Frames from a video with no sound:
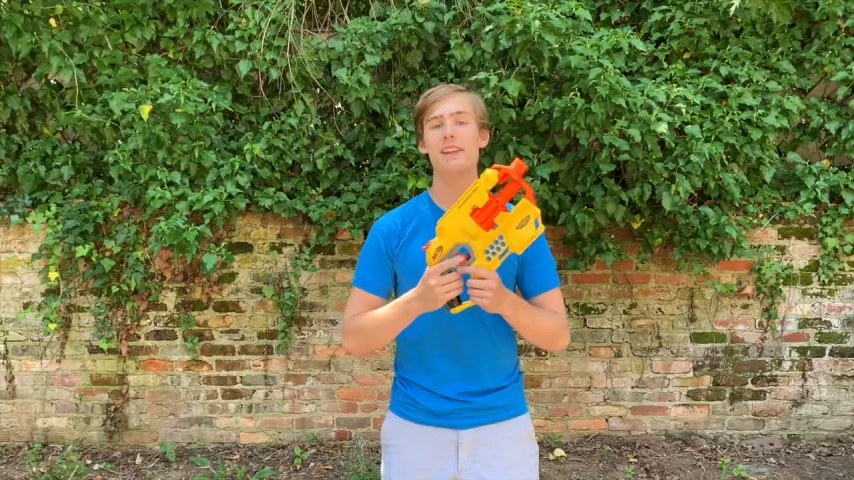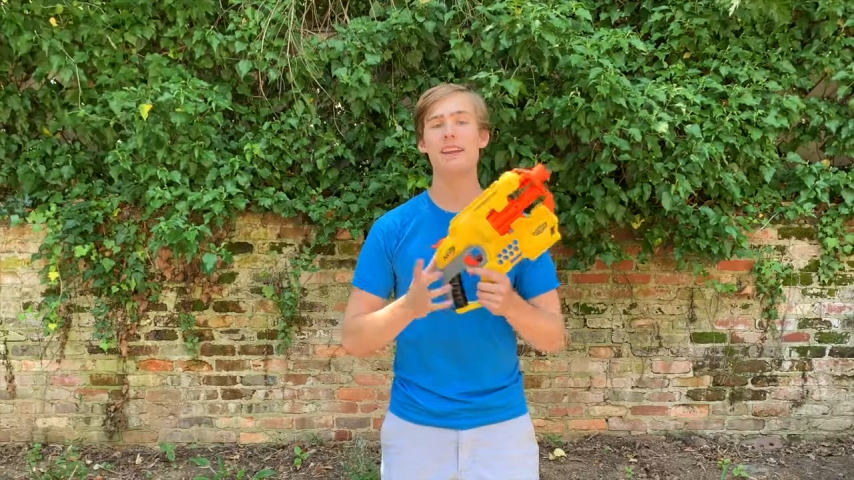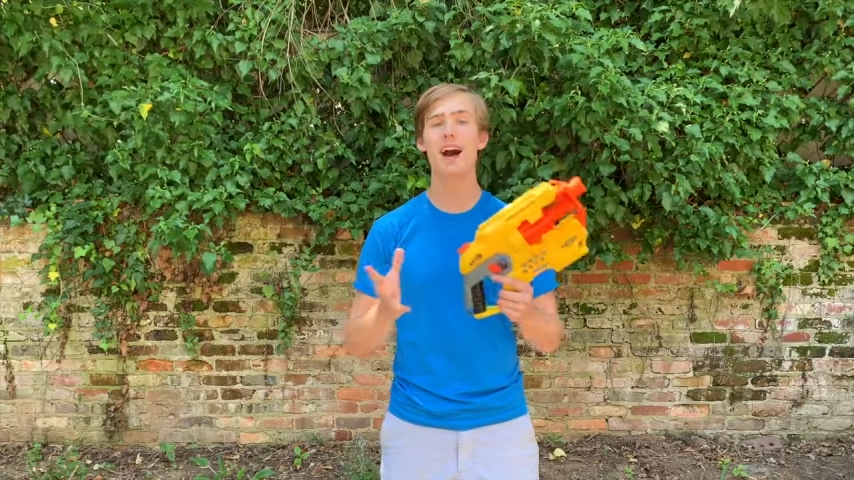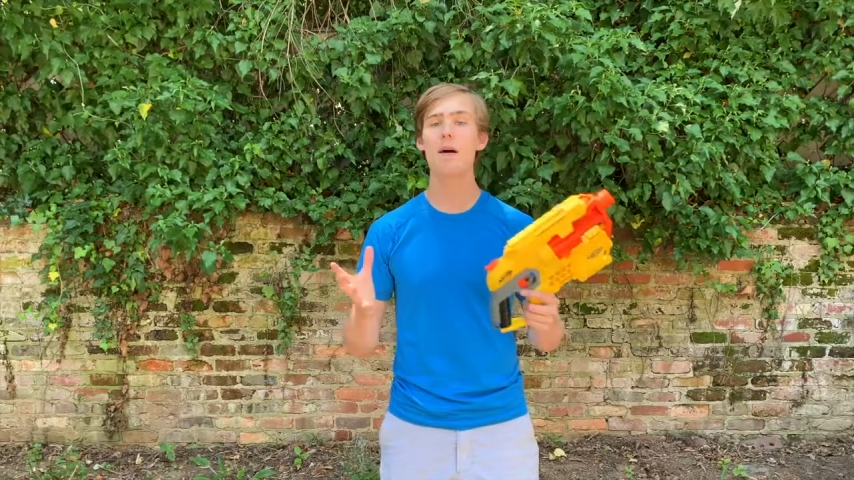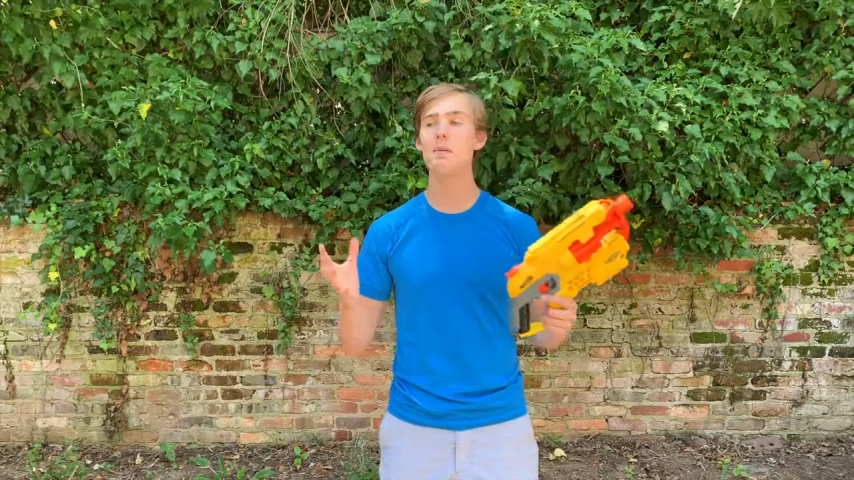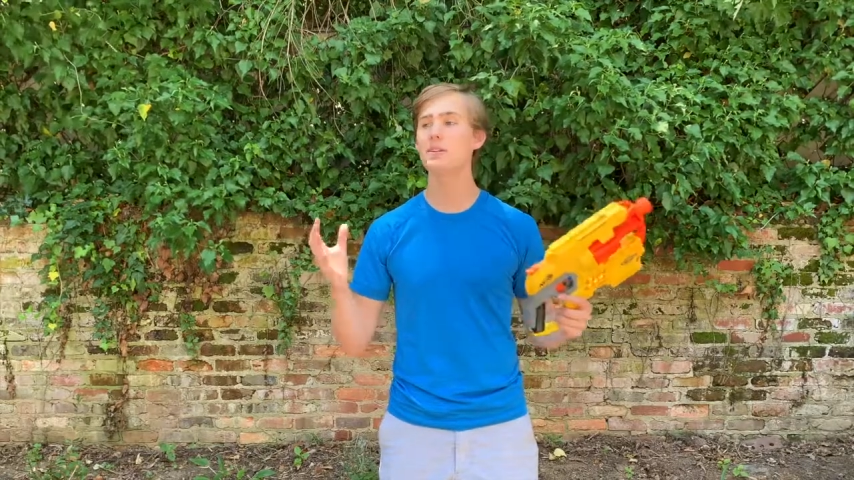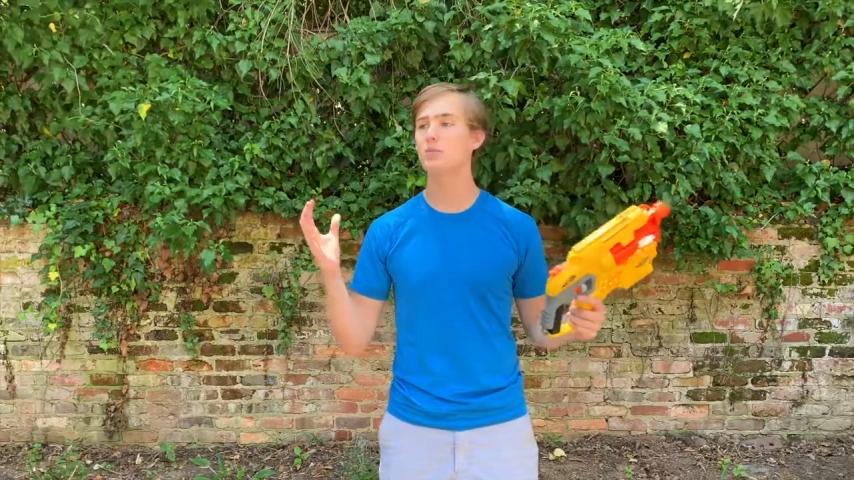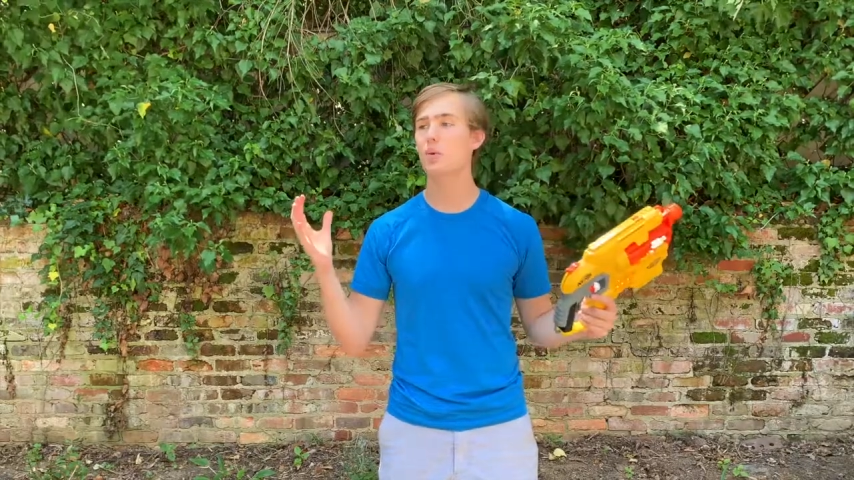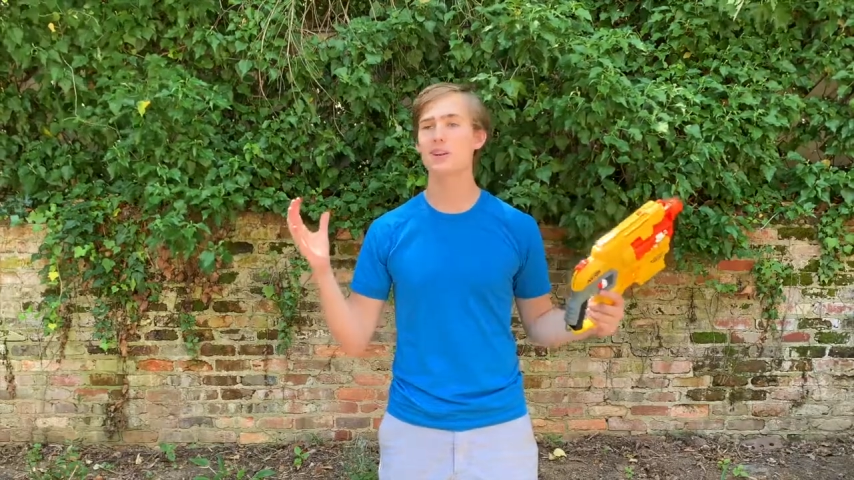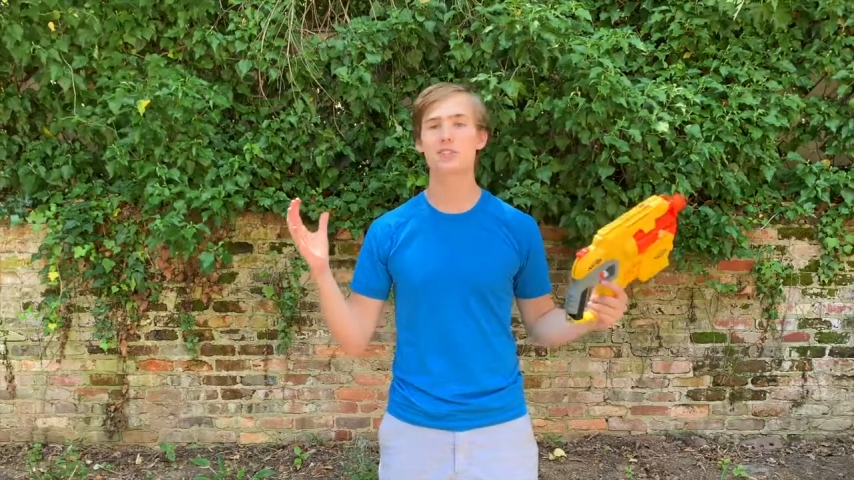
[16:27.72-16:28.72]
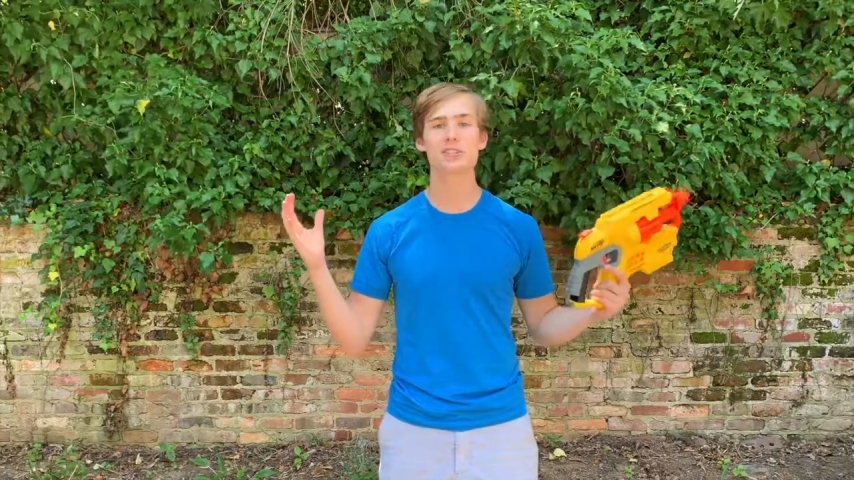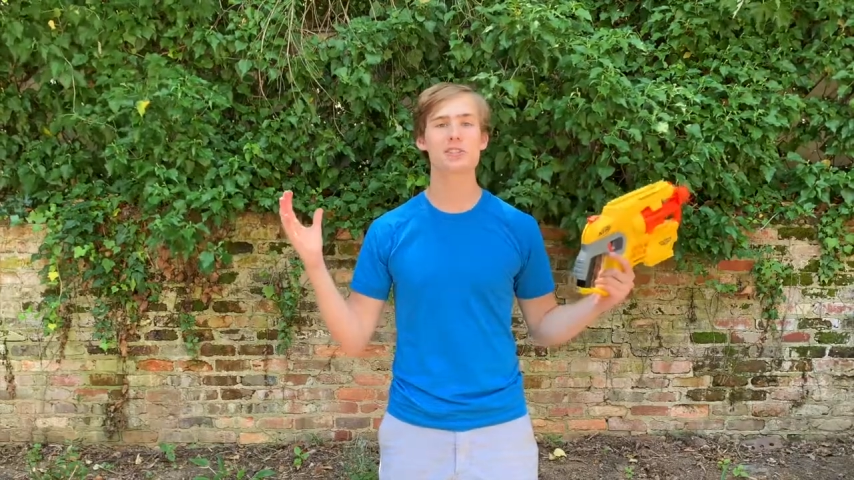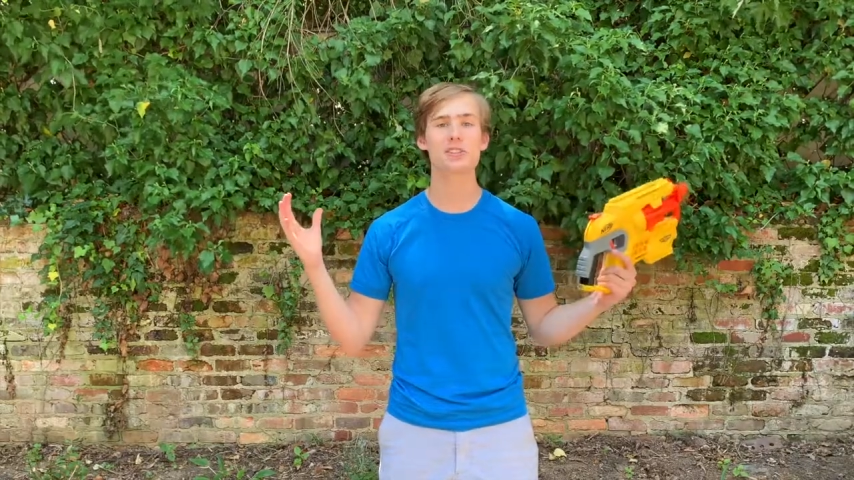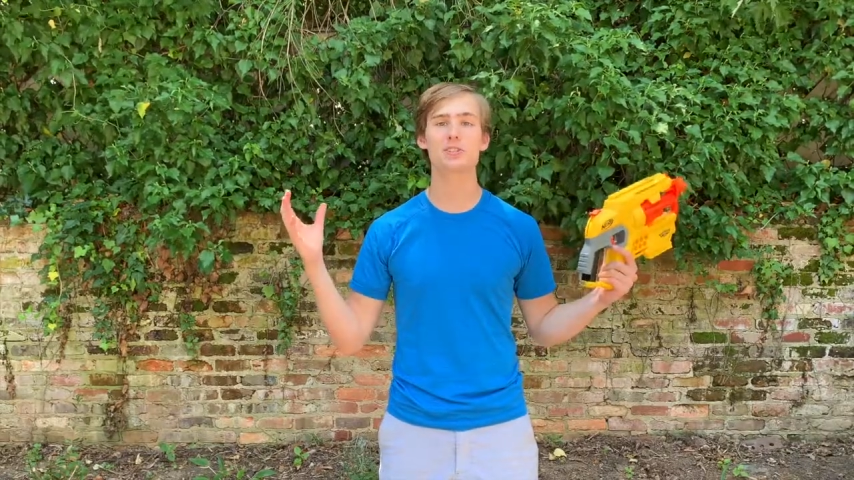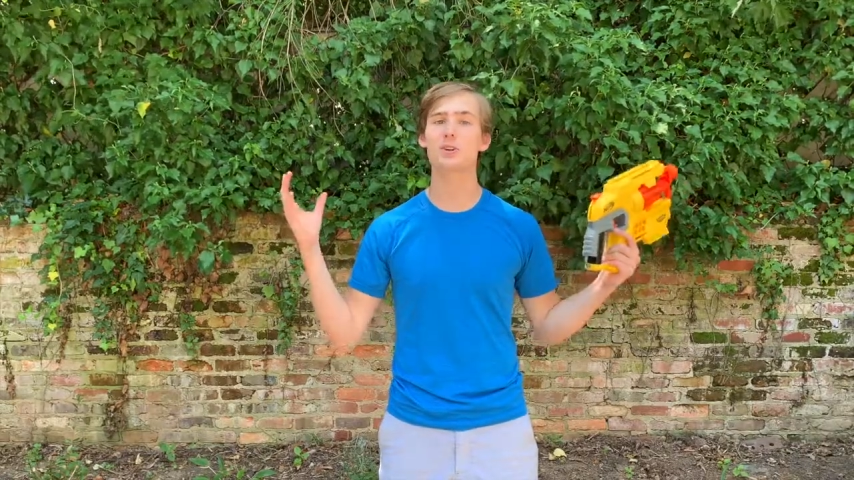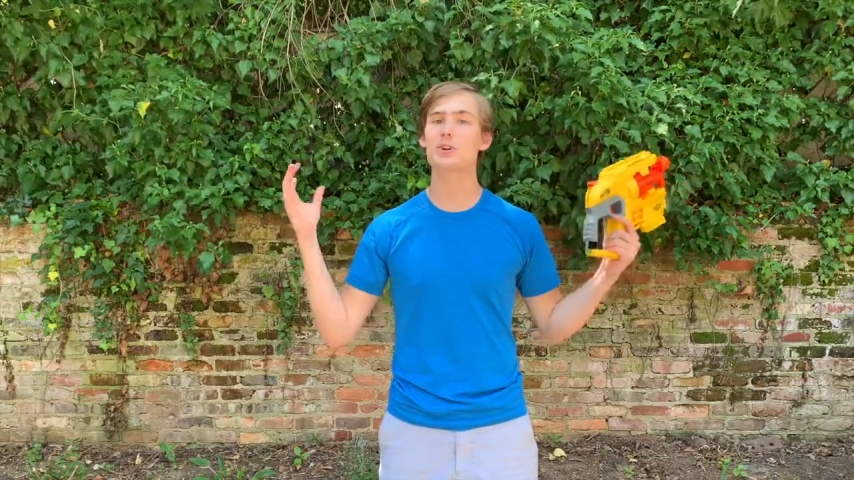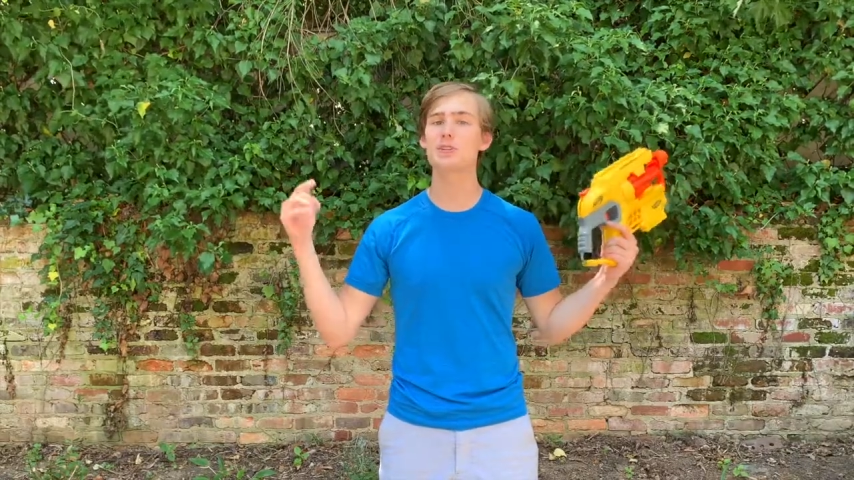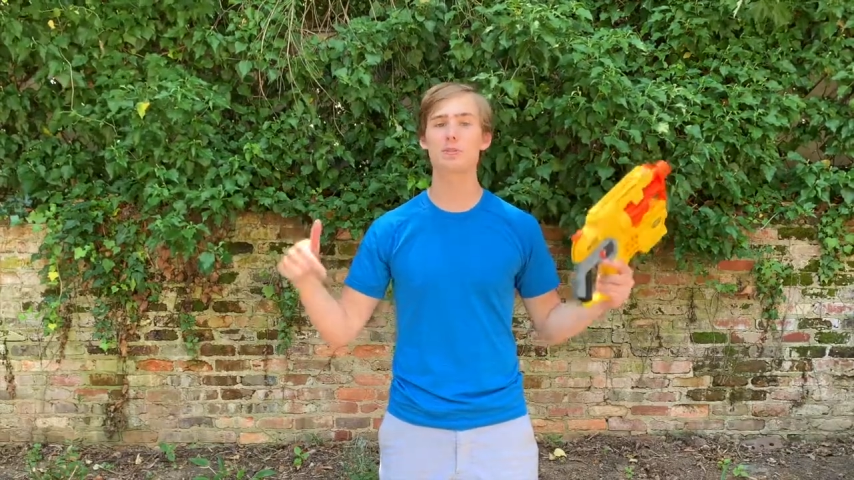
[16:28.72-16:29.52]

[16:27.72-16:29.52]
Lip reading: comments, questions, concerns,